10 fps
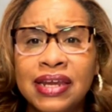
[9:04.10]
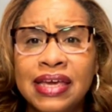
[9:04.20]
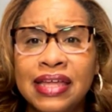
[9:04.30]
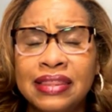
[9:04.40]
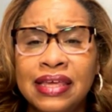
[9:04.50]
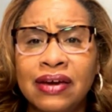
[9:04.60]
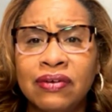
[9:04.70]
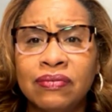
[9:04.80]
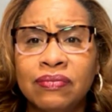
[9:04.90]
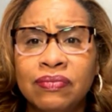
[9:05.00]
to get there.
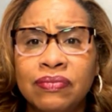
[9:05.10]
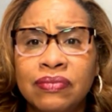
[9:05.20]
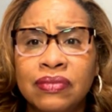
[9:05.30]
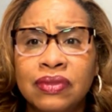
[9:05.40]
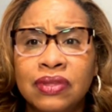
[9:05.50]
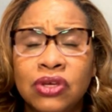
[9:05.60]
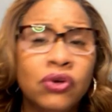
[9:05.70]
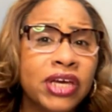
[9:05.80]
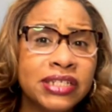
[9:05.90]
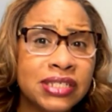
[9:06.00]
You'll
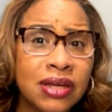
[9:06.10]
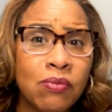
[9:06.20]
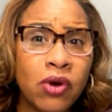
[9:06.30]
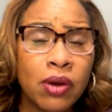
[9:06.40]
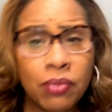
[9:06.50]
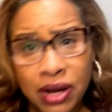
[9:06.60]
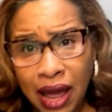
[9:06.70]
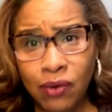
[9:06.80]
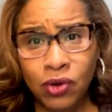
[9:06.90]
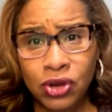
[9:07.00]
get somewhere, but
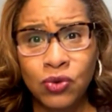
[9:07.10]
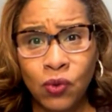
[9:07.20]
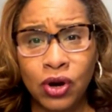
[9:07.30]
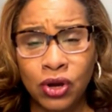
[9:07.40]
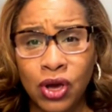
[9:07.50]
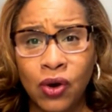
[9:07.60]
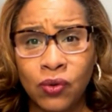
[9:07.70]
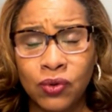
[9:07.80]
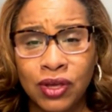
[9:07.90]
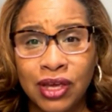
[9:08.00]
not where you want to go.
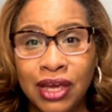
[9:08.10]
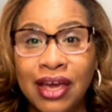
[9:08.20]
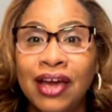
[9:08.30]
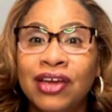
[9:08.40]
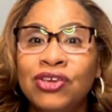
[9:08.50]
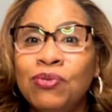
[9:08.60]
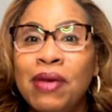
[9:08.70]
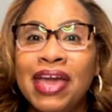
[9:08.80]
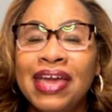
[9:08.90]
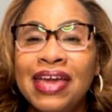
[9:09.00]
You
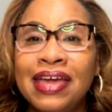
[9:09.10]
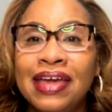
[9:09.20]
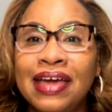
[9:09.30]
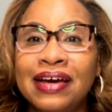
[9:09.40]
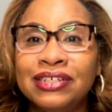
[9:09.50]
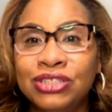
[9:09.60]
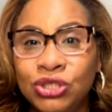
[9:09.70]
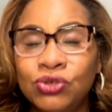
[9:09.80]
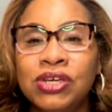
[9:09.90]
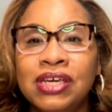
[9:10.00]
may hit a
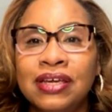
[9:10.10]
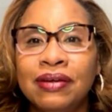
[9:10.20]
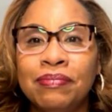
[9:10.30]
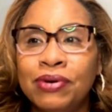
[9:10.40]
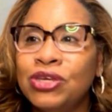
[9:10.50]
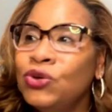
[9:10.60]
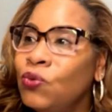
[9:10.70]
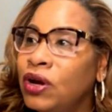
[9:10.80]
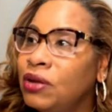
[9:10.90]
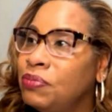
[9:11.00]
street, but you
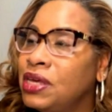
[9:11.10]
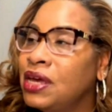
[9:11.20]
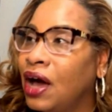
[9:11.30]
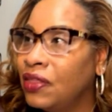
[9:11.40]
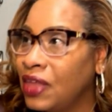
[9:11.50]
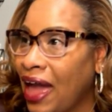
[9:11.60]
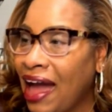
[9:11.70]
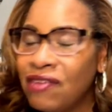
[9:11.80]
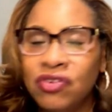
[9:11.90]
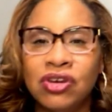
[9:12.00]
want to be on the
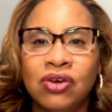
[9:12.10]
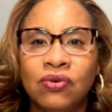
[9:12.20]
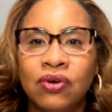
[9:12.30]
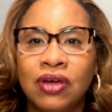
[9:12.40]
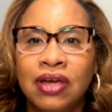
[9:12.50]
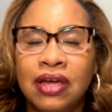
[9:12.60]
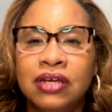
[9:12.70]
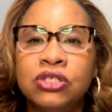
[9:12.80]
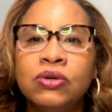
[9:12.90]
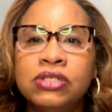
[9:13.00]
avenue.
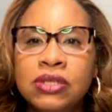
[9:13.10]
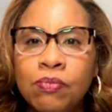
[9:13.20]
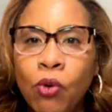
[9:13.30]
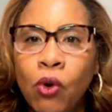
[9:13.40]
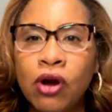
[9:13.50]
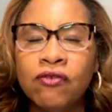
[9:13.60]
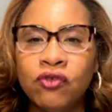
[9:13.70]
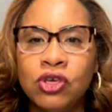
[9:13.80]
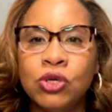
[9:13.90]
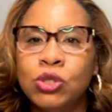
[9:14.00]
So it's important for
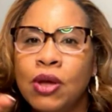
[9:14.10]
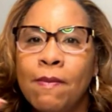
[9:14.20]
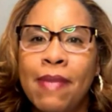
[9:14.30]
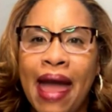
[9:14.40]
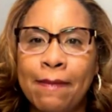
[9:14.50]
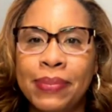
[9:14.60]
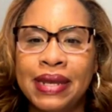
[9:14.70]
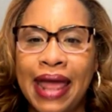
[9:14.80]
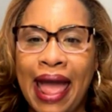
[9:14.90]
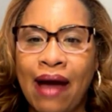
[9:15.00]
you to map
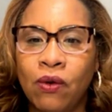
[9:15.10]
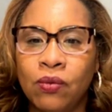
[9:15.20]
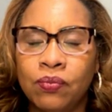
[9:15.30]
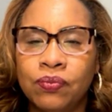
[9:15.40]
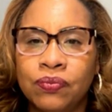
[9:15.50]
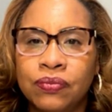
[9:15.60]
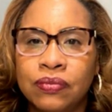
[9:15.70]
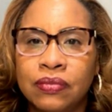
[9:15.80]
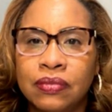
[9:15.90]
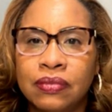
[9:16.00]
it out
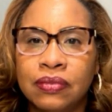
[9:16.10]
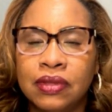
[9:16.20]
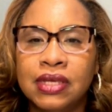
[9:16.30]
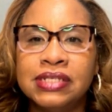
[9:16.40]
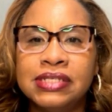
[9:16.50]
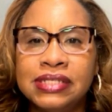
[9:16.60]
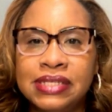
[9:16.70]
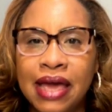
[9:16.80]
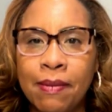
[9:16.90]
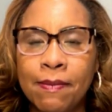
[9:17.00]

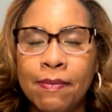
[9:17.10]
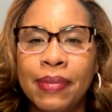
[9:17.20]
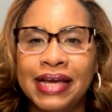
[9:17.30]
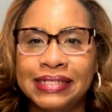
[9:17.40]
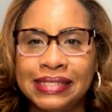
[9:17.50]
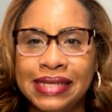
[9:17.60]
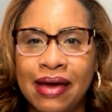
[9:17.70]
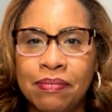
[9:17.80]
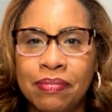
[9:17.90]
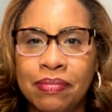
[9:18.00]
step by step.